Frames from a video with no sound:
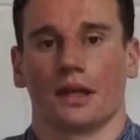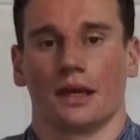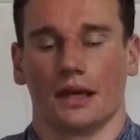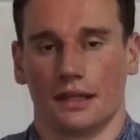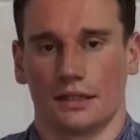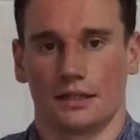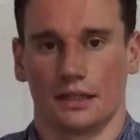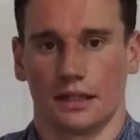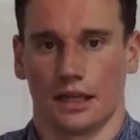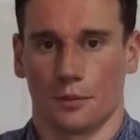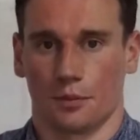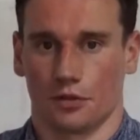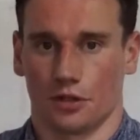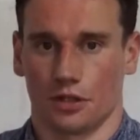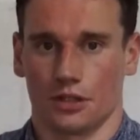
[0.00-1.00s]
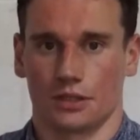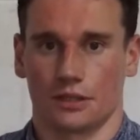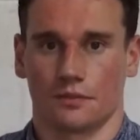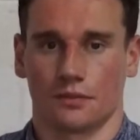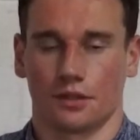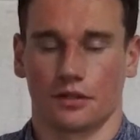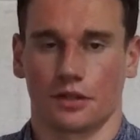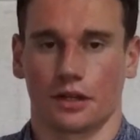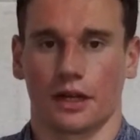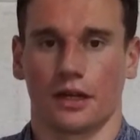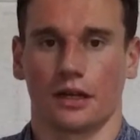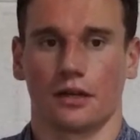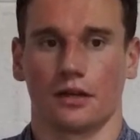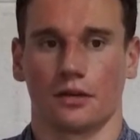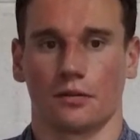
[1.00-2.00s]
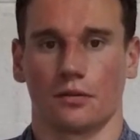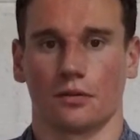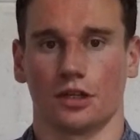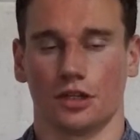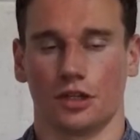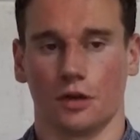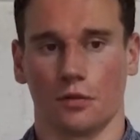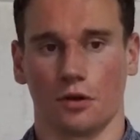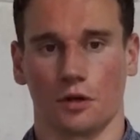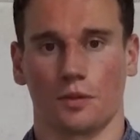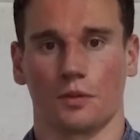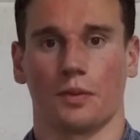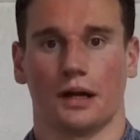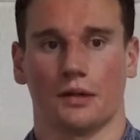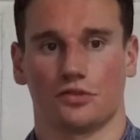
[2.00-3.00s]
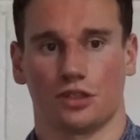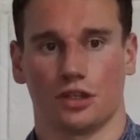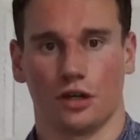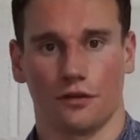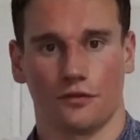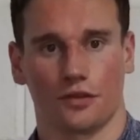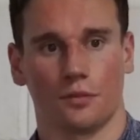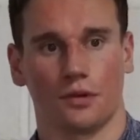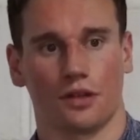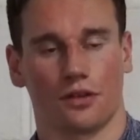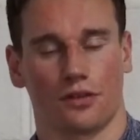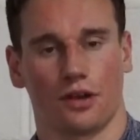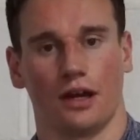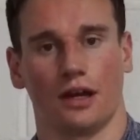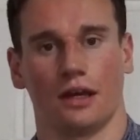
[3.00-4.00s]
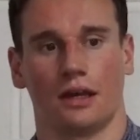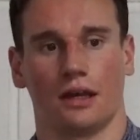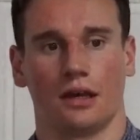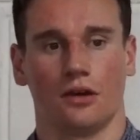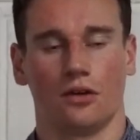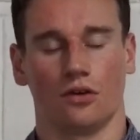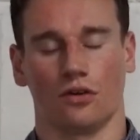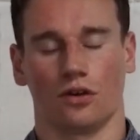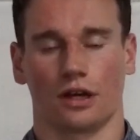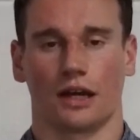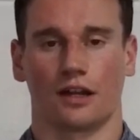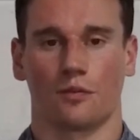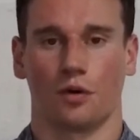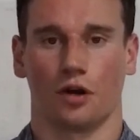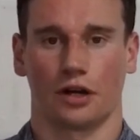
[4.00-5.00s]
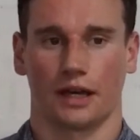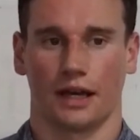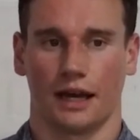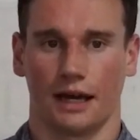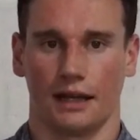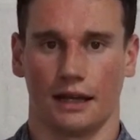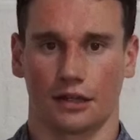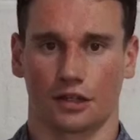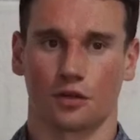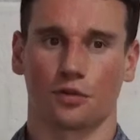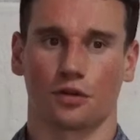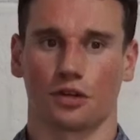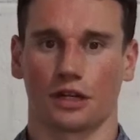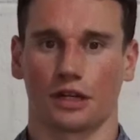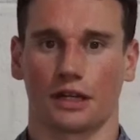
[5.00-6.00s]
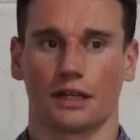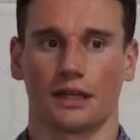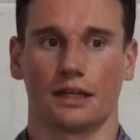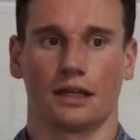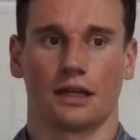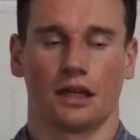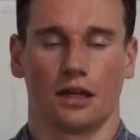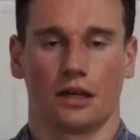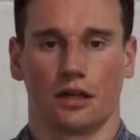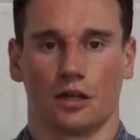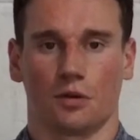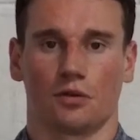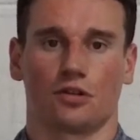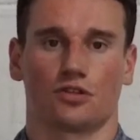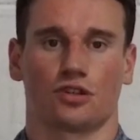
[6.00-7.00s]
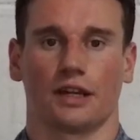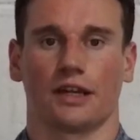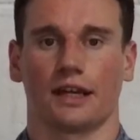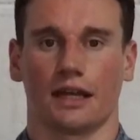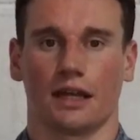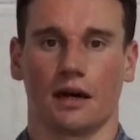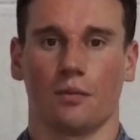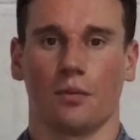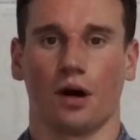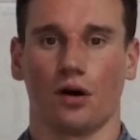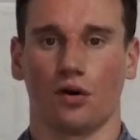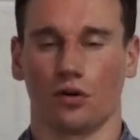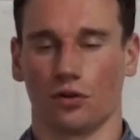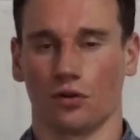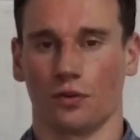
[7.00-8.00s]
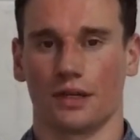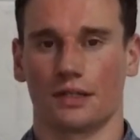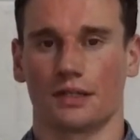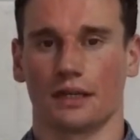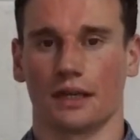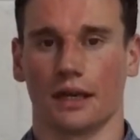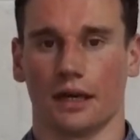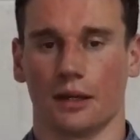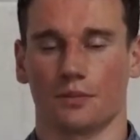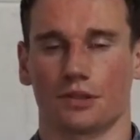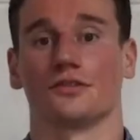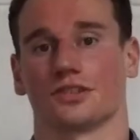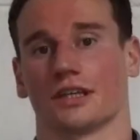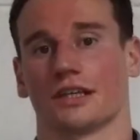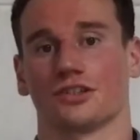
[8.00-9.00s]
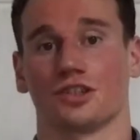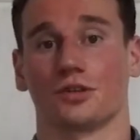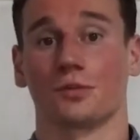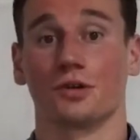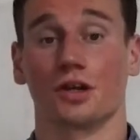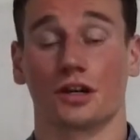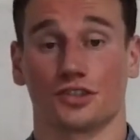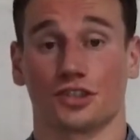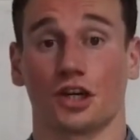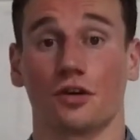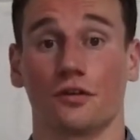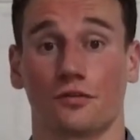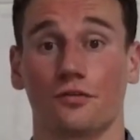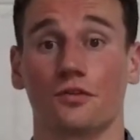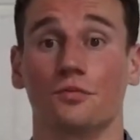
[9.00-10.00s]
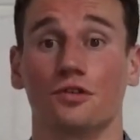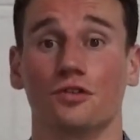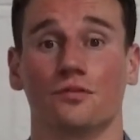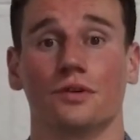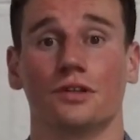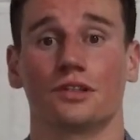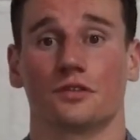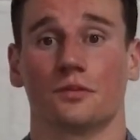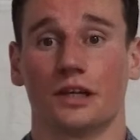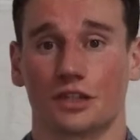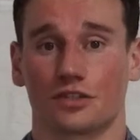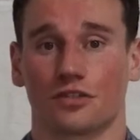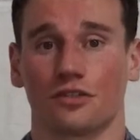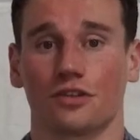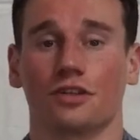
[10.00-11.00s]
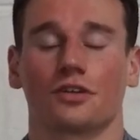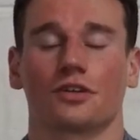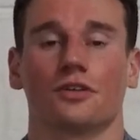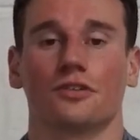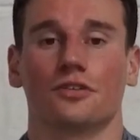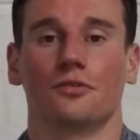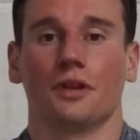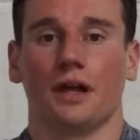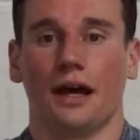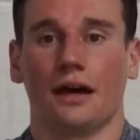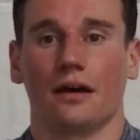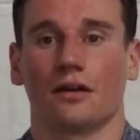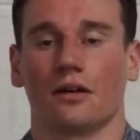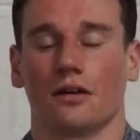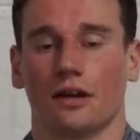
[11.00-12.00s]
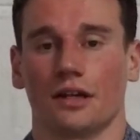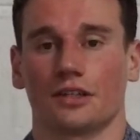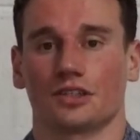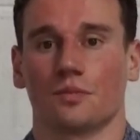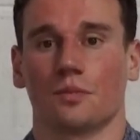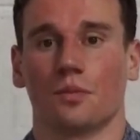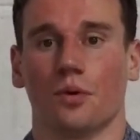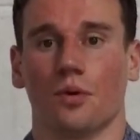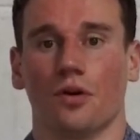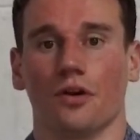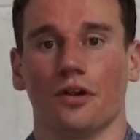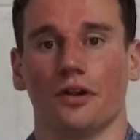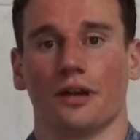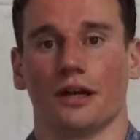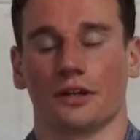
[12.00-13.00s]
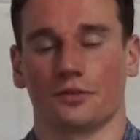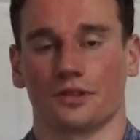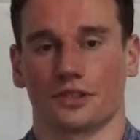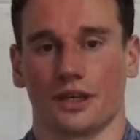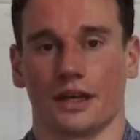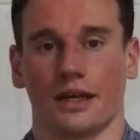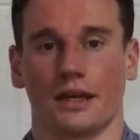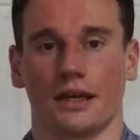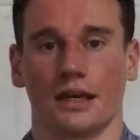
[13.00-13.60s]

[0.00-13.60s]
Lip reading: into your hip crease. Okay, you don't want to be bouncing off your mid-thigh or kind of pocket height like you would on a clean. You want to try and get that bar all the way to your hips. Obviously, as you're going through the movement, to make sure that you can do that, all right, it's important, like we say,